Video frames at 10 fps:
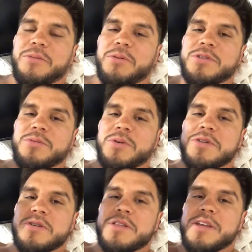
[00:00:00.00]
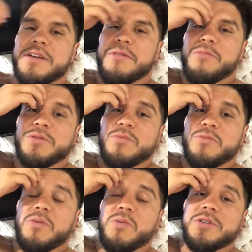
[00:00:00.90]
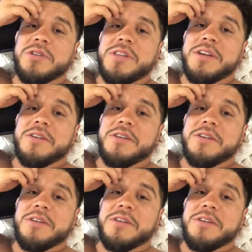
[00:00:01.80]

you think of the fight?